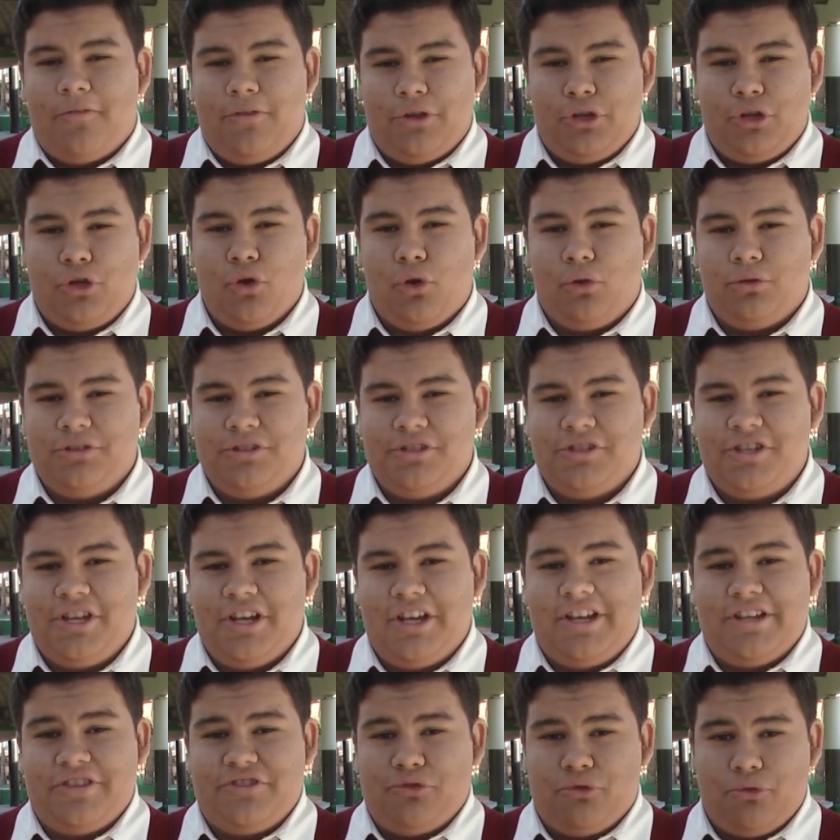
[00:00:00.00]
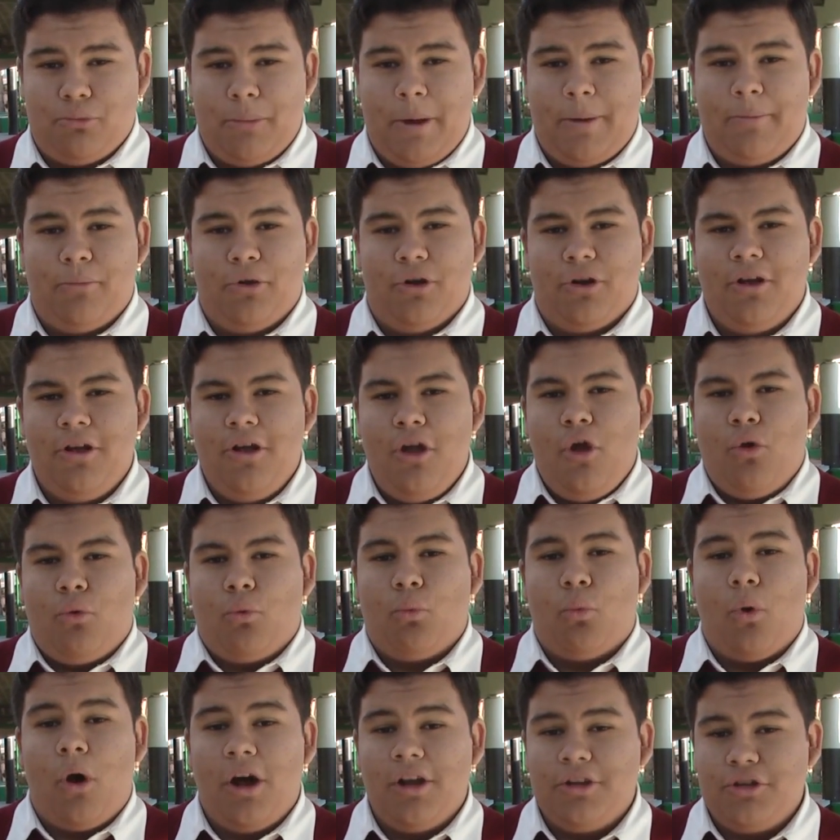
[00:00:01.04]
for the golden tickets. Remember,
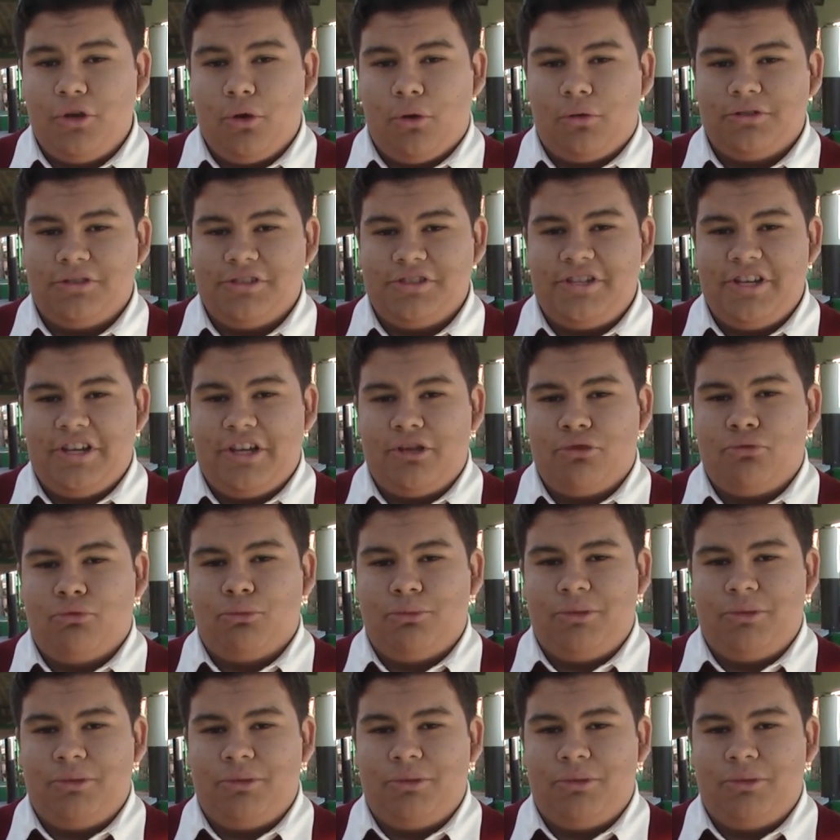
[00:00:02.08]
one golden ticket